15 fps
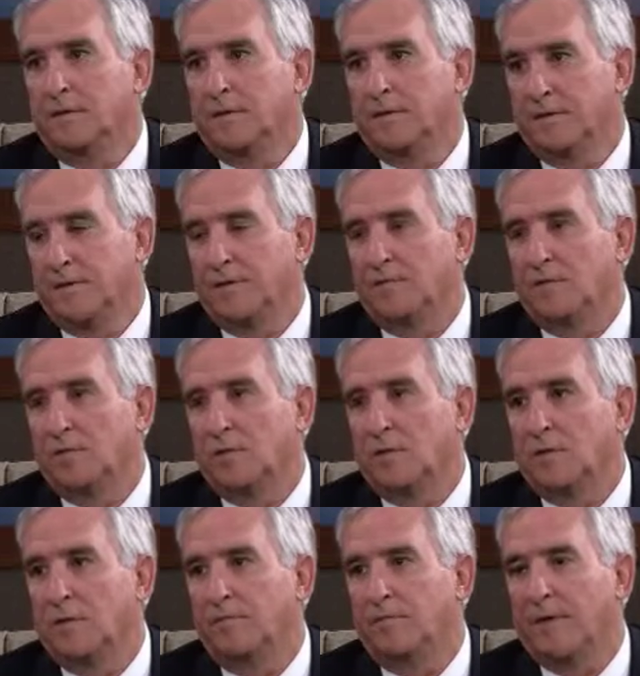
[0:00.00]
the Civil
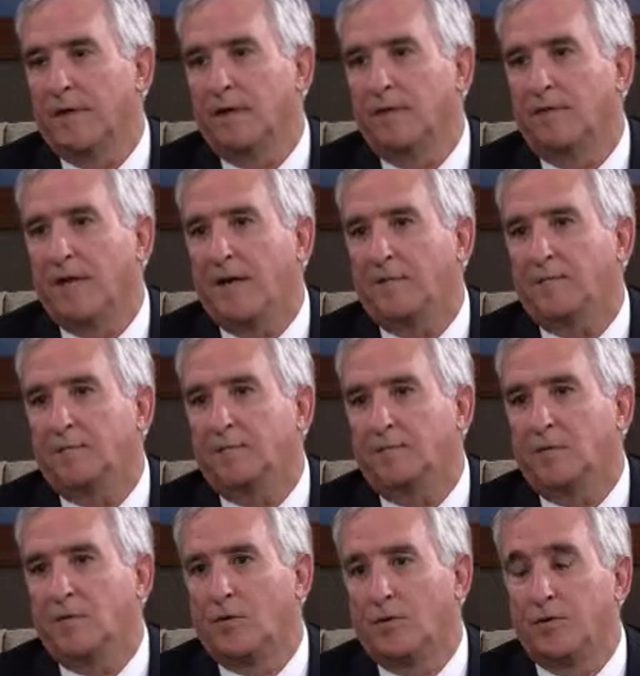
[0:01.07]
War, and that
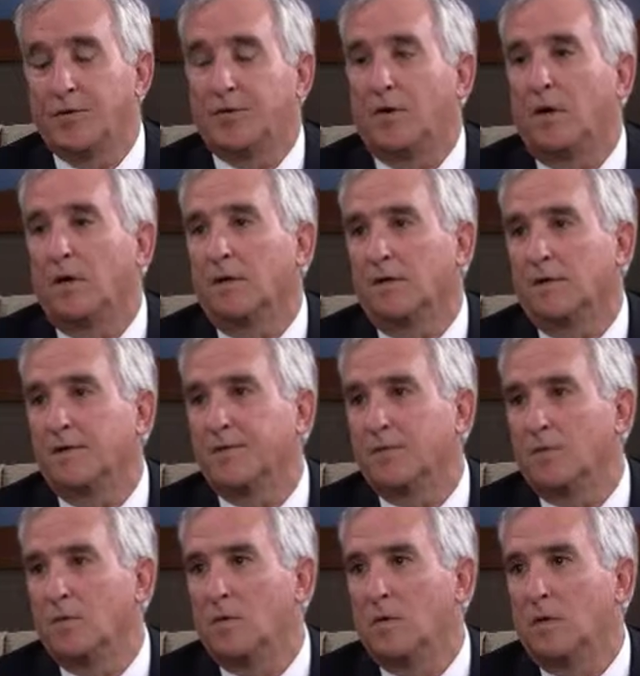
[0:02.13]
grew stronger as the
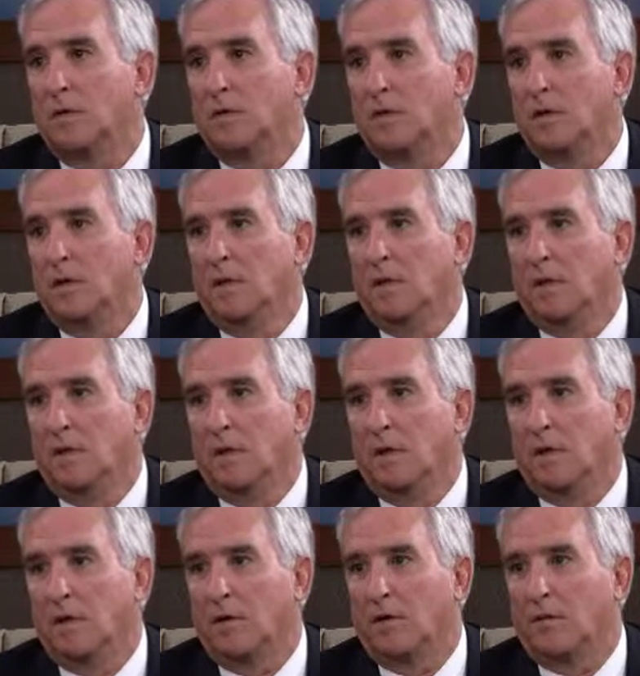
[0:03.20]
war
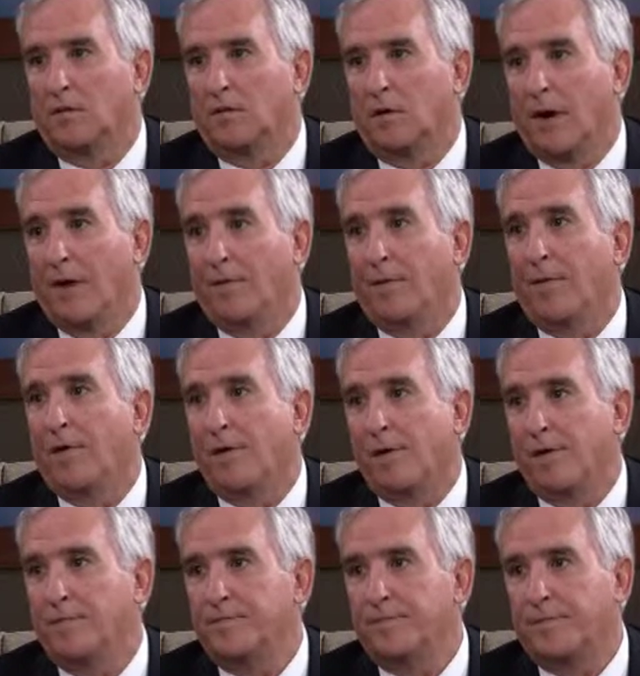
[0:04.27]
ground
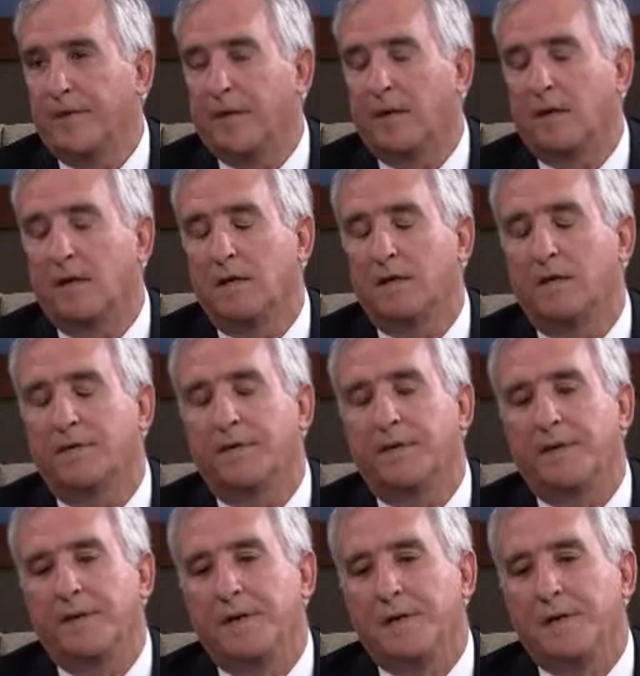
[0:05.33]
on. And